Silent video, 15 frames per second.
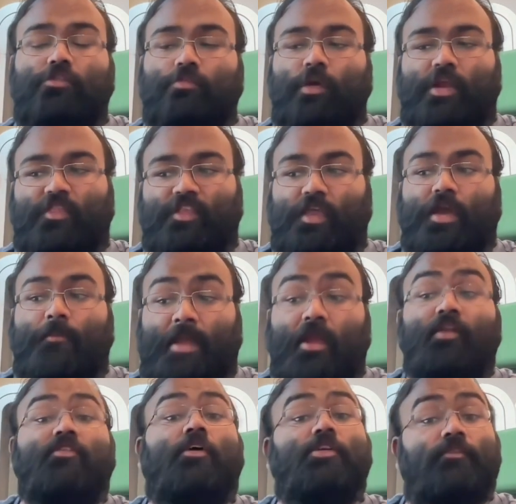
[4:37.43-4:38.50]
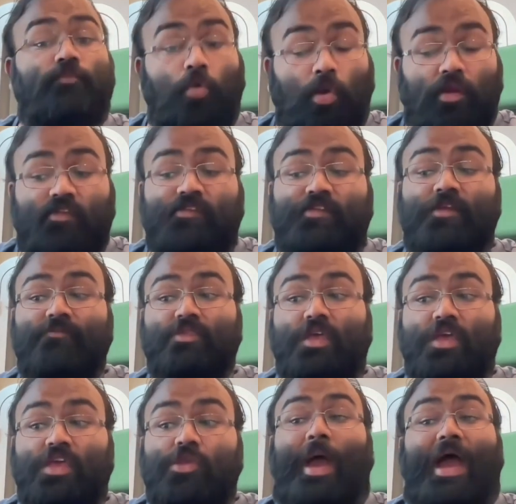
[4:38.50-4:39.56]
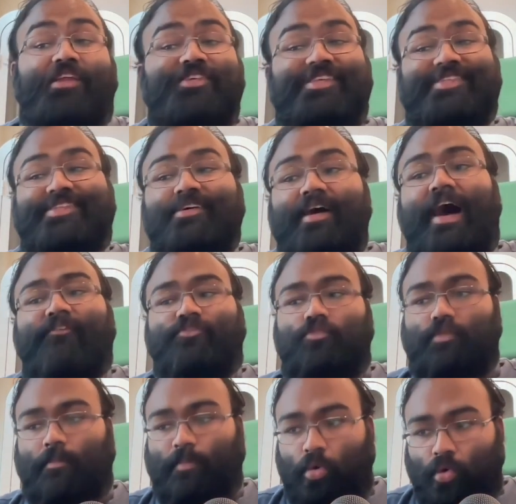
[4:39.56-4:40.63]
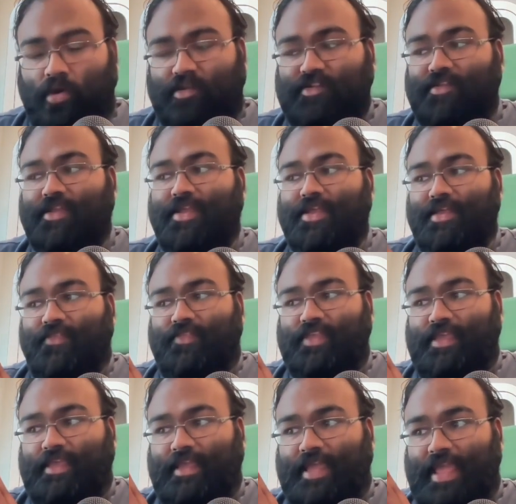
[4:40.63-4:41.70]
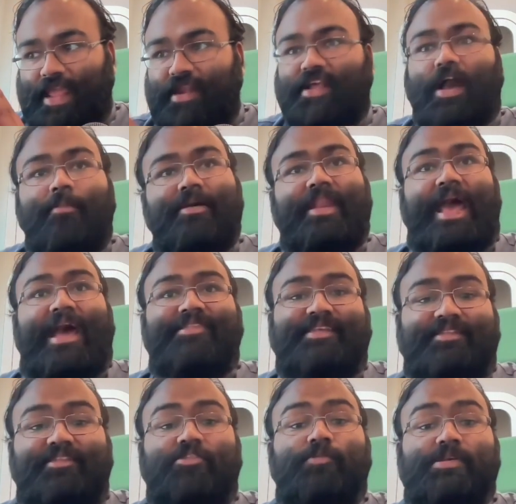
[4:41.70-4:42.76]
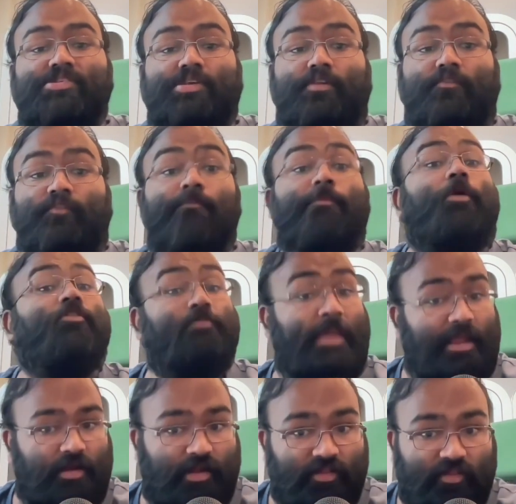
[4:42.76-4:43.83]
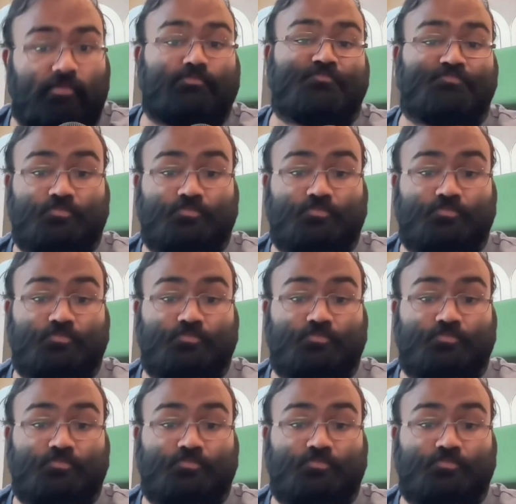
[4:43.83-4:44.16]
where the parents are divorced, you actually still have to report the income and asset situation for both parents.